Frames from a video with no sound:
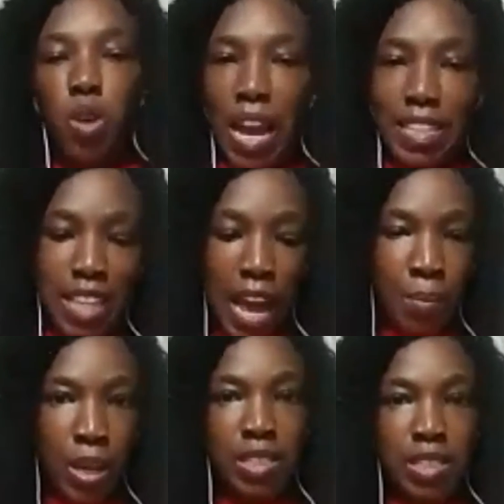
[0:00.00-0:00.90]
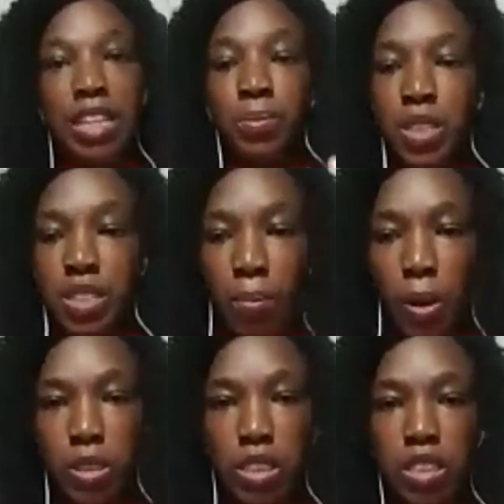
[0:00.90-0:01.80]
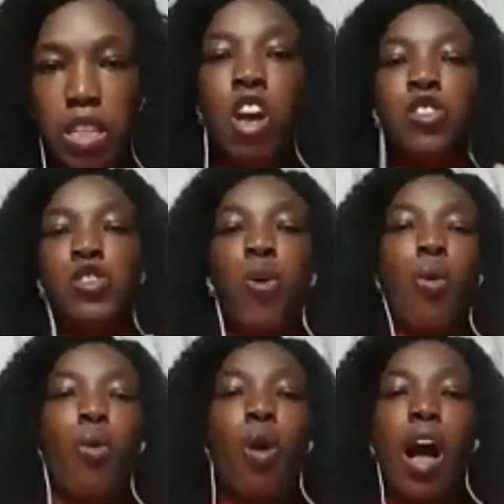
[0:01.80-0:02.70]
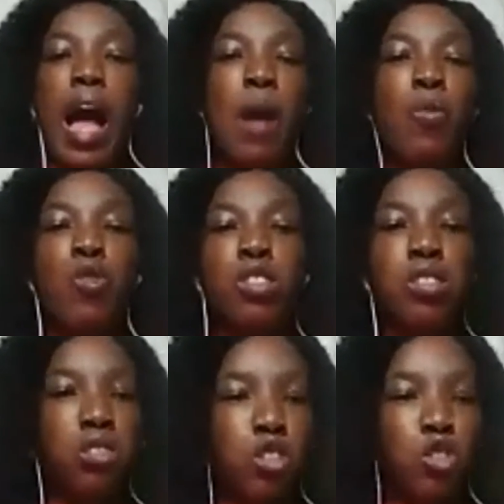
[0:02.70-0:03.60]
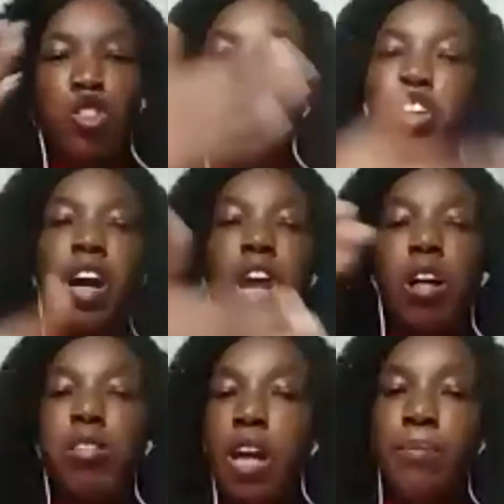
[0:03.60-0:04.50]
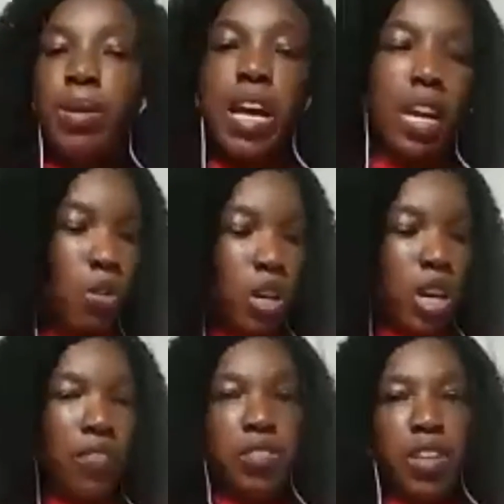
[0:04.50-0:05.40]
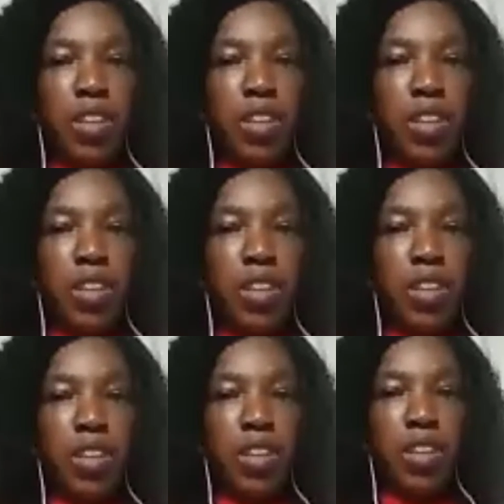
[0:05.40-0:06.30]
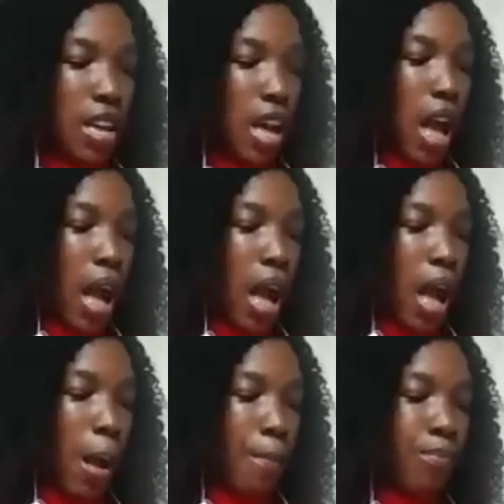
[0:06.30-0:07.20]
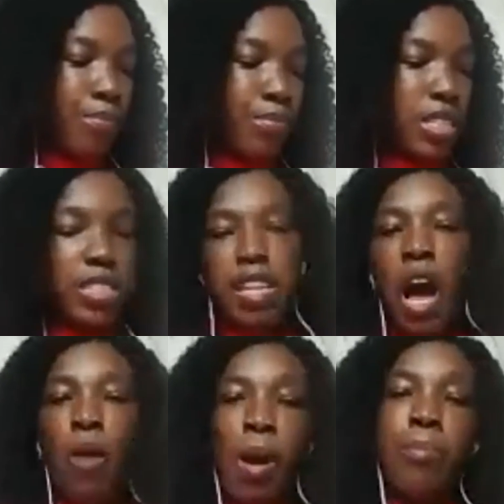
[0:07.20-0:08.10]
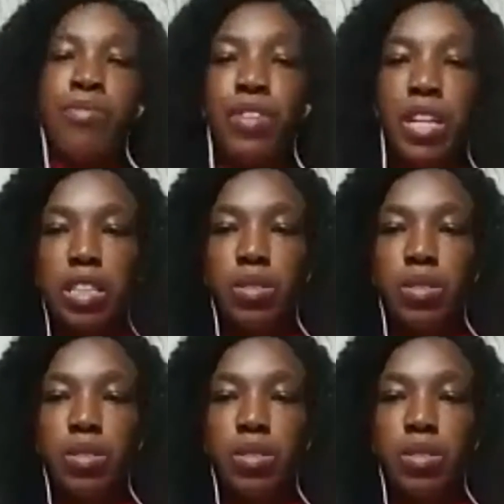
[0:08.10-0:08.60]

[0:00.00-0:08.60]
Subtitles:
started being deliberate about it. So I would, journal and be like, okay, day 1, this is how I'm feeling,